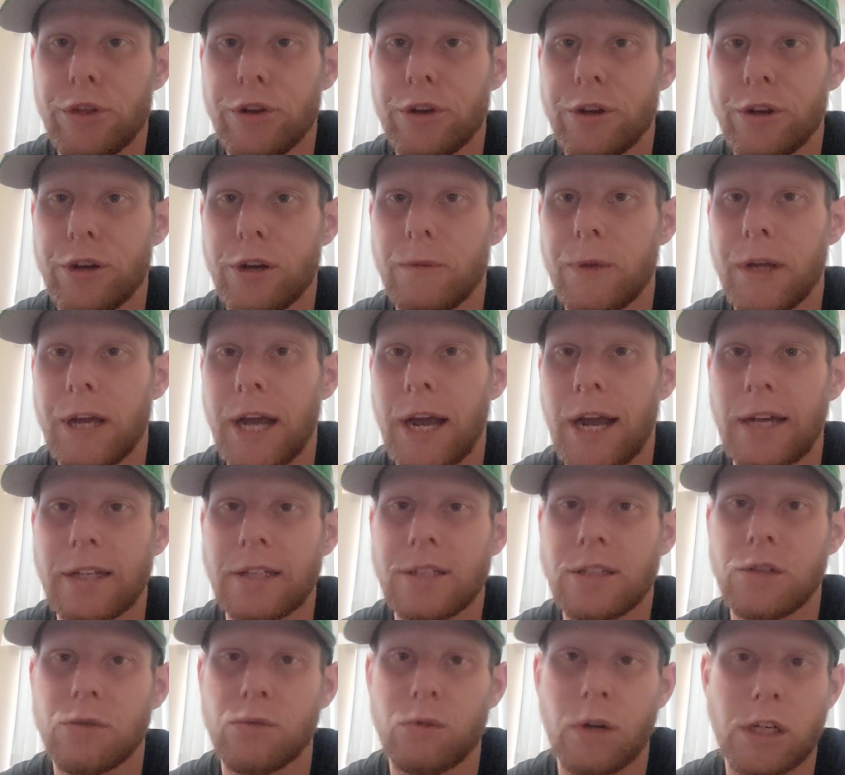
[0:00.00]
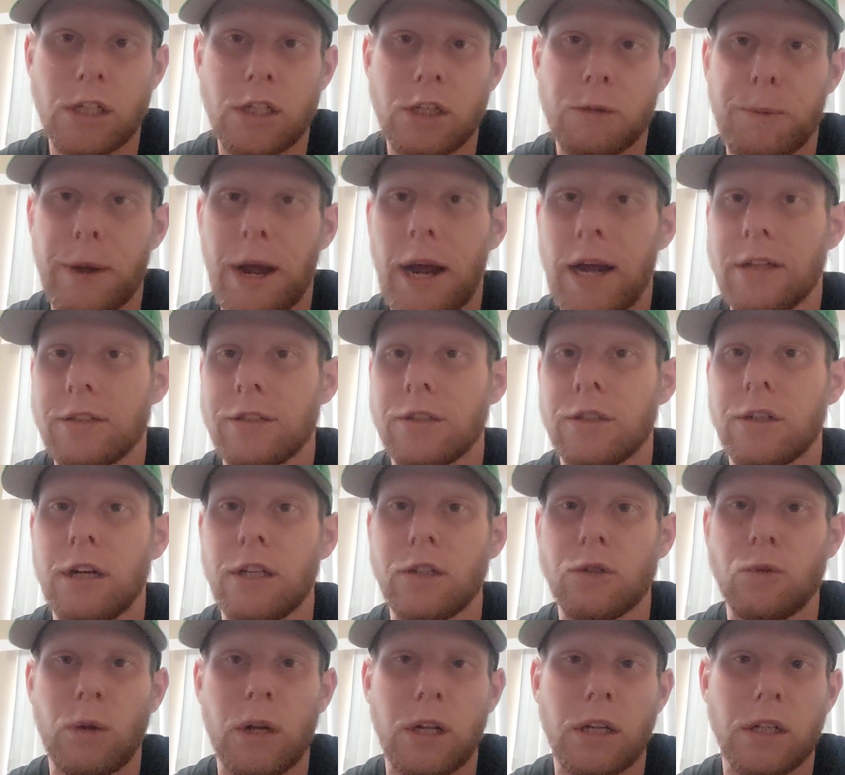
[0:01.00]
They're going to be asked to rush the passer
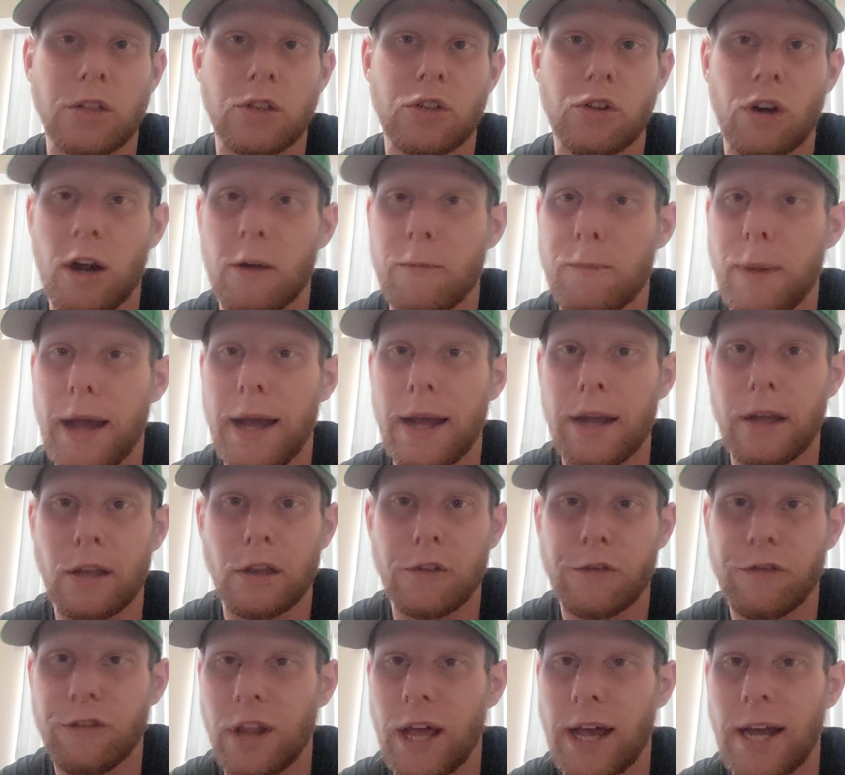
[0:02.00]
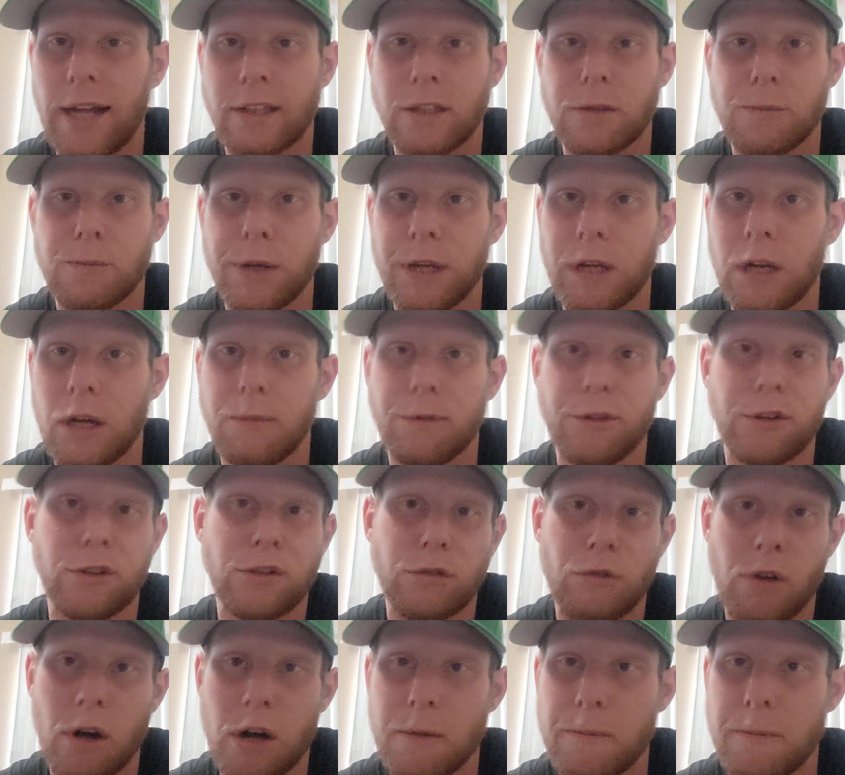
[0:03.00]
as well as drop back in the flats and pick up
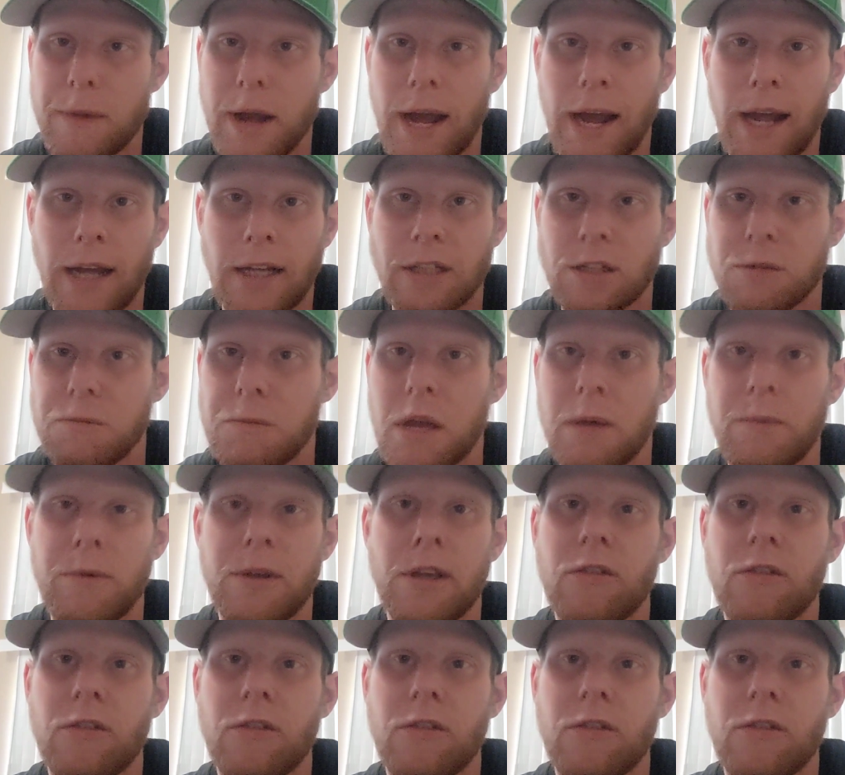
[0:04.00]
those running backs and maybe